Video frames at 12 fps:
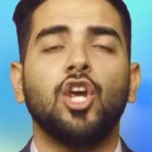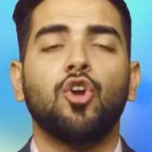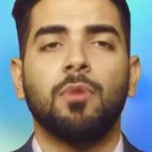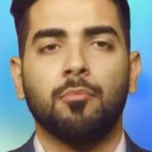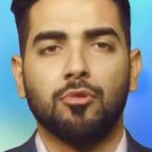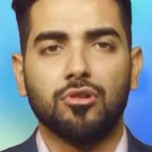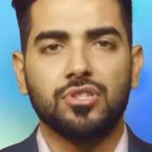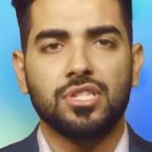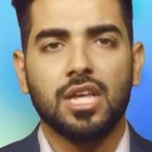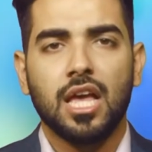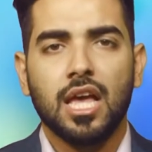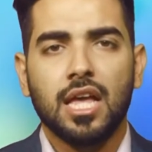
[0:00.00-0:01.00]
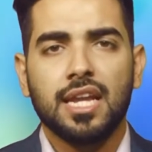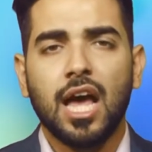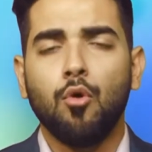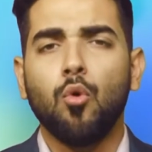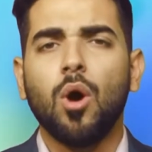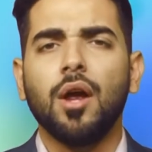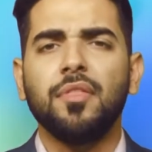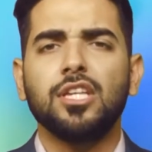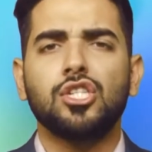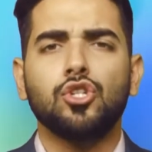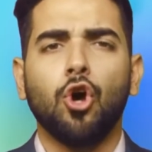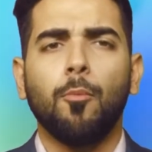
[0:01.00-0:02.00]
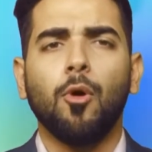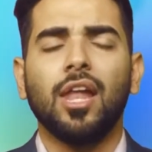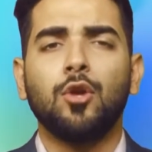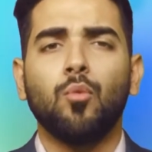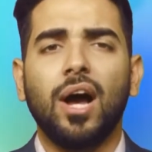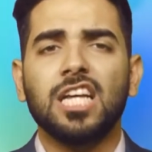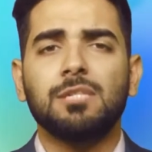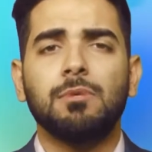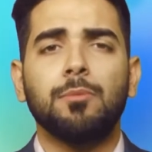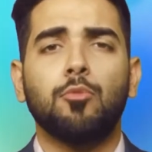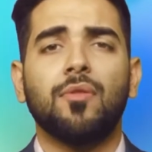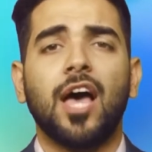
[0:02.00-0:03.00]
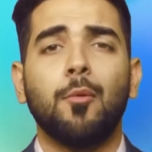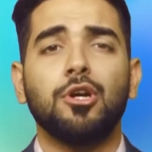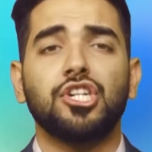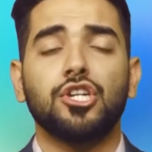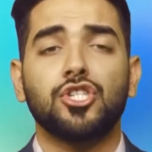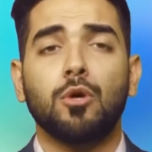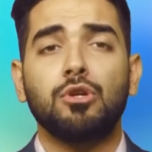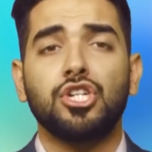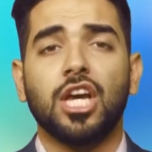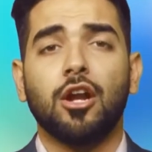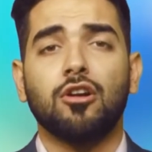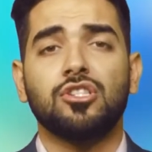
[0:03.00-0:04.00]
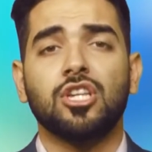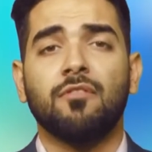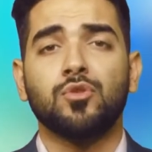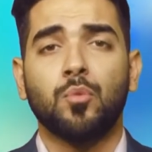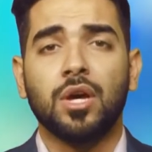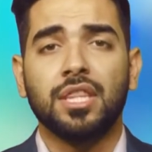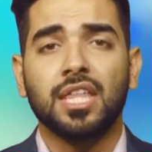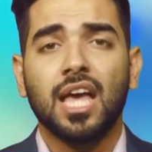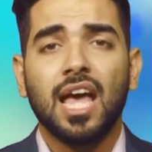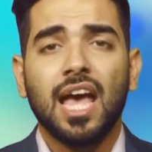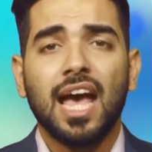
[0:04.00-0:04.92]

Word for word: remembers. Now, who are these noble and wise people that we should associate ourselves with,